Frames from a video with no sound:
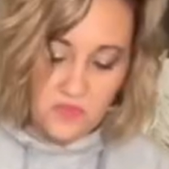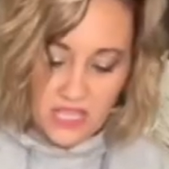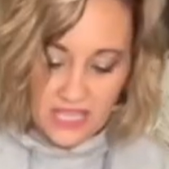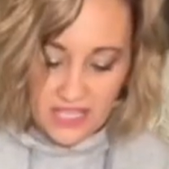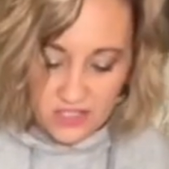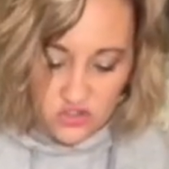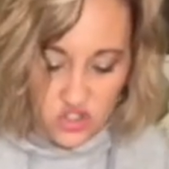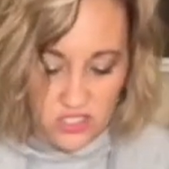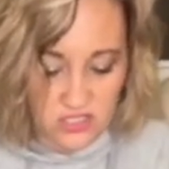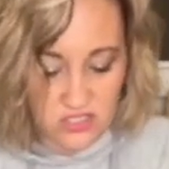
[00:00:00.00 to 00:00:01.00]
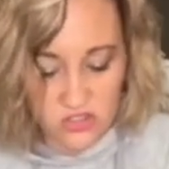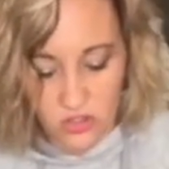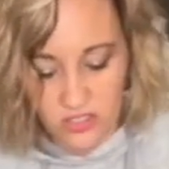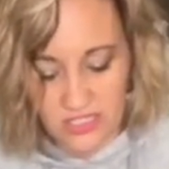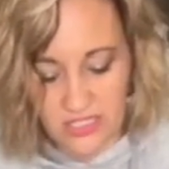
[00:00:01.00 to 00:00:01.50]
It just
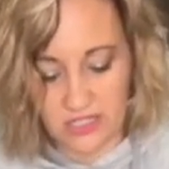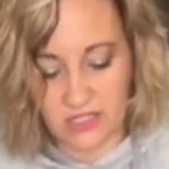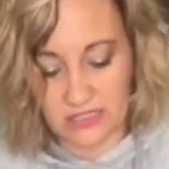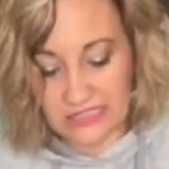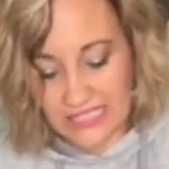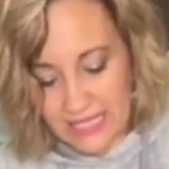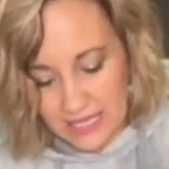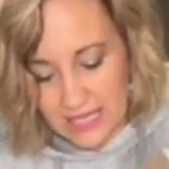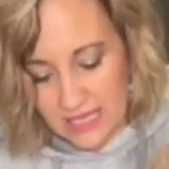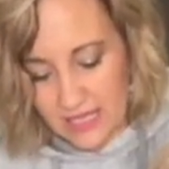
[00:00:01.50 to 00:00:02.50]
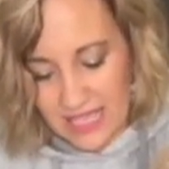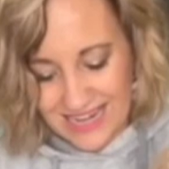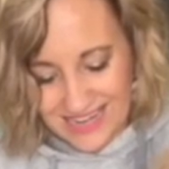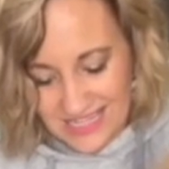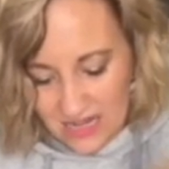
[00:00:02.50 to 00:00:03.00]
started leaking and I
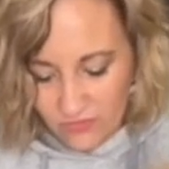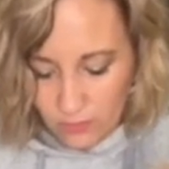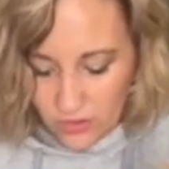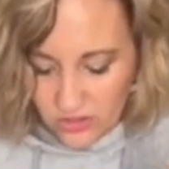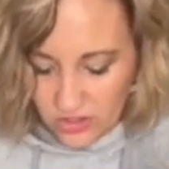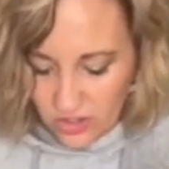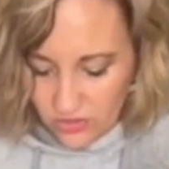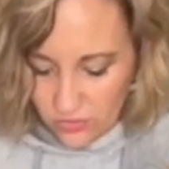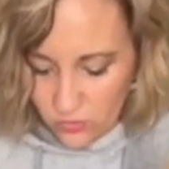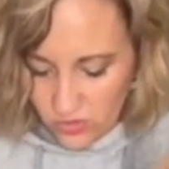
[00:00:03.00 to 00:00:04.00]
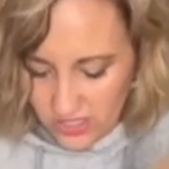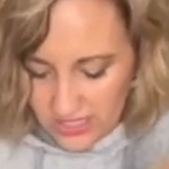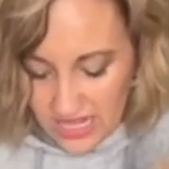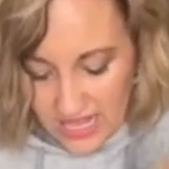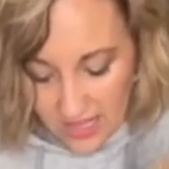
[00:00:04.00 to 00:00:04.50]
never bought another one.
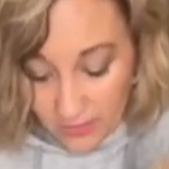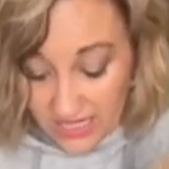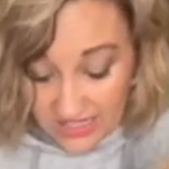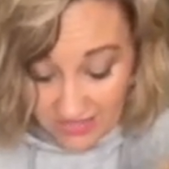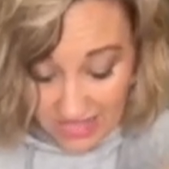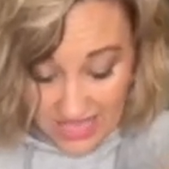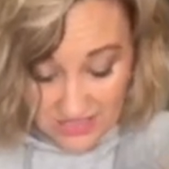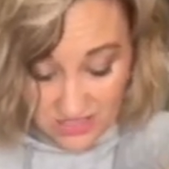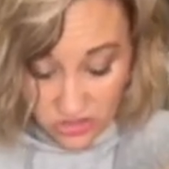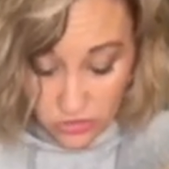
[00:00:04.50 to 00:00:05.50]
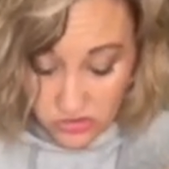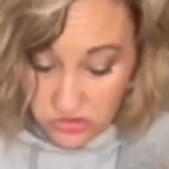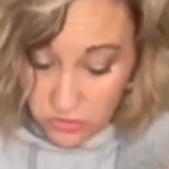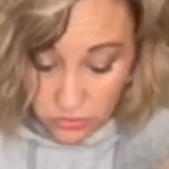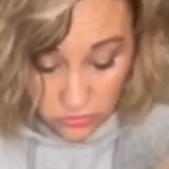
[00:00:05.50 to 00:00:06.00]
I mean, it lasted a good 2
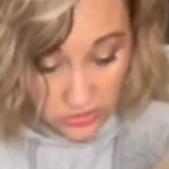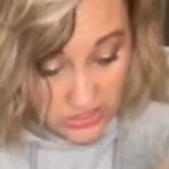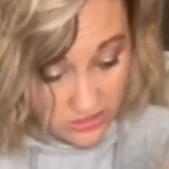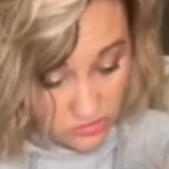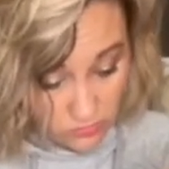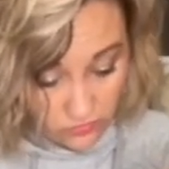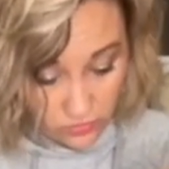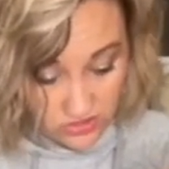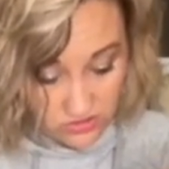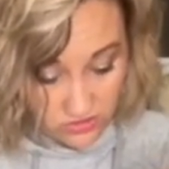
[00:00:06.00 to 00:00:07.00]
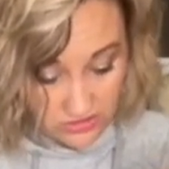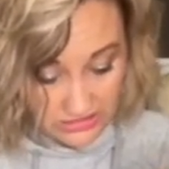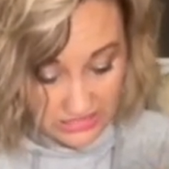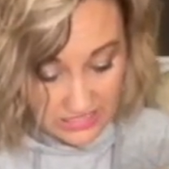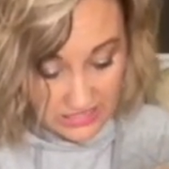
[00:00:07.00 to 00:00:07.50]
or 3 years before it started
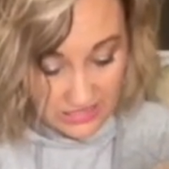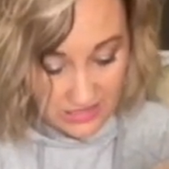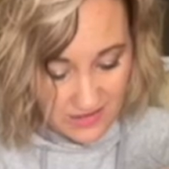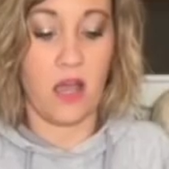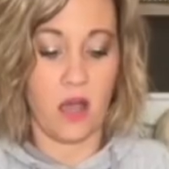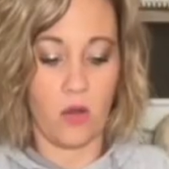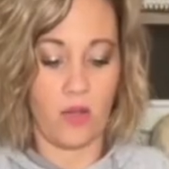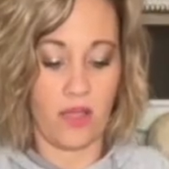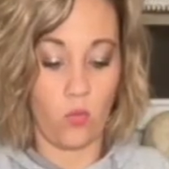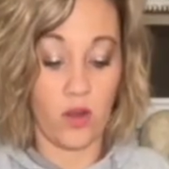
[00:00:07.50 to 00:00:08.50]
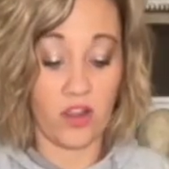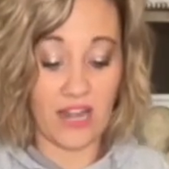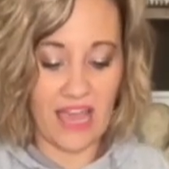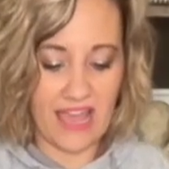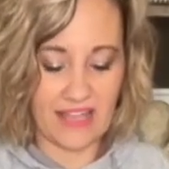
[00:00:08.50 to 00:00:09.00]
leaking. Okay, we're gonna
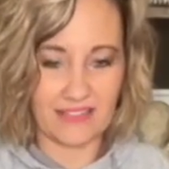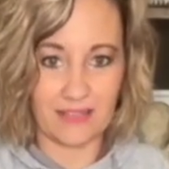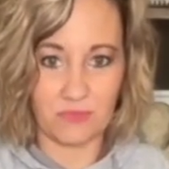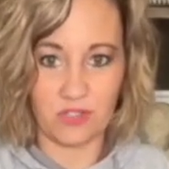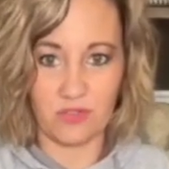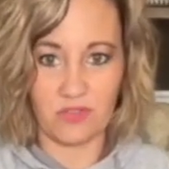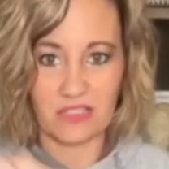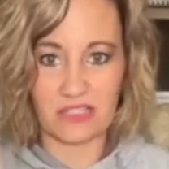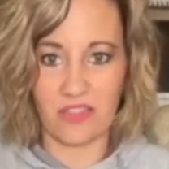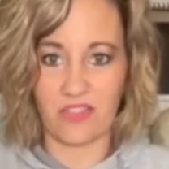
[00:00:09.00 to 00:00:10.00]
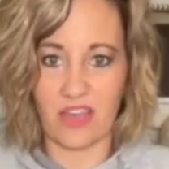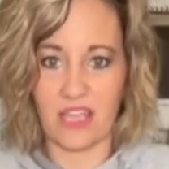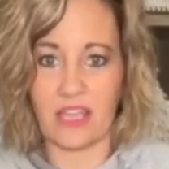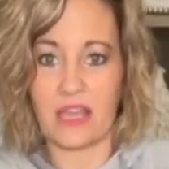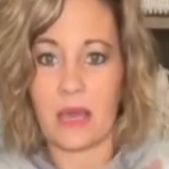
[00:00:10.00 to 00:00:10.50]
add something to this, I think,
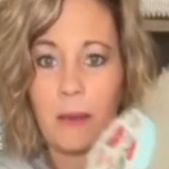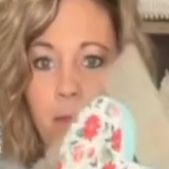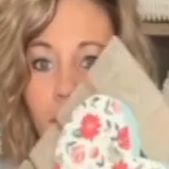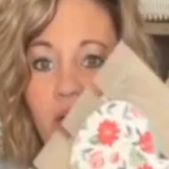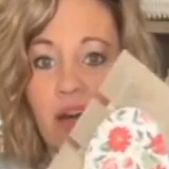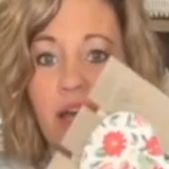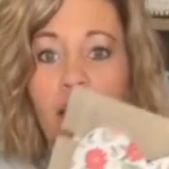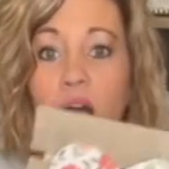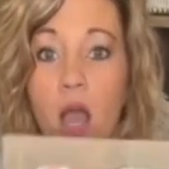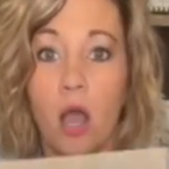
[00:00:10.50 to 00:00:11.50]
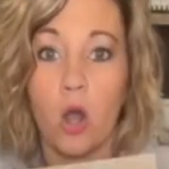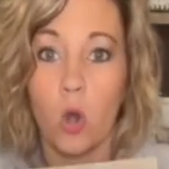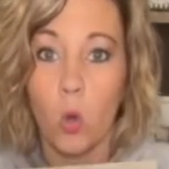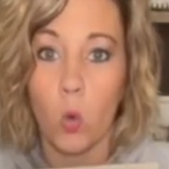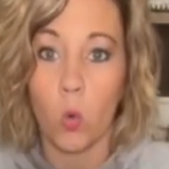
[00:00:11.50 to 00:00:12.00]
but
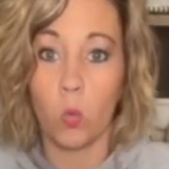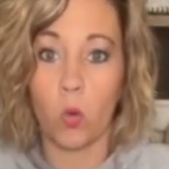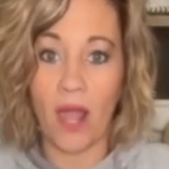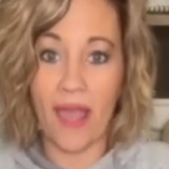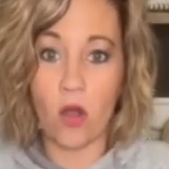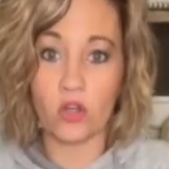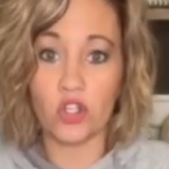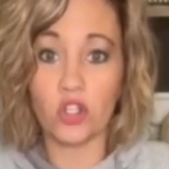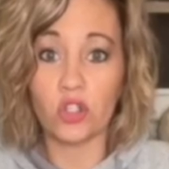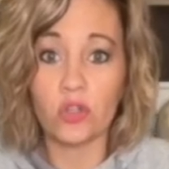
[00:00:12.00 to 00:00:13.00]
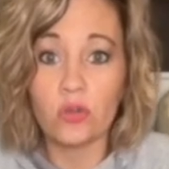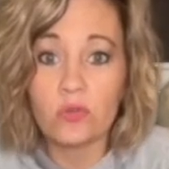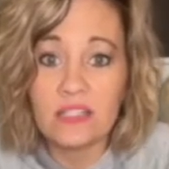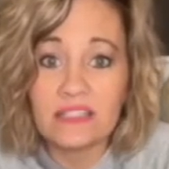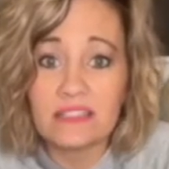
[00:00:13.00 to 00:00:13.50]
oh, how cute
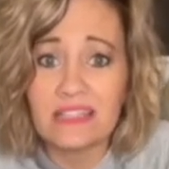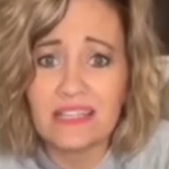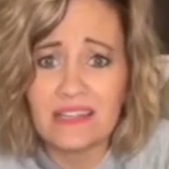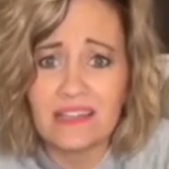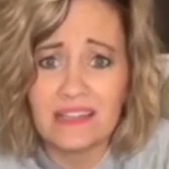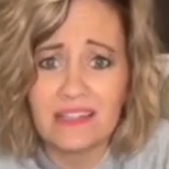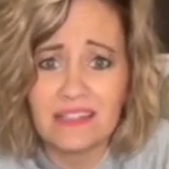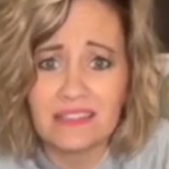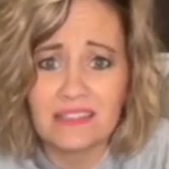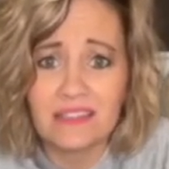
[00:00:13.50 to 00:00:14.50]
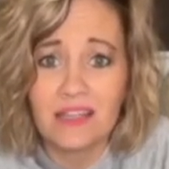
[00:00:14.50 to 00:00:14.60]
is this?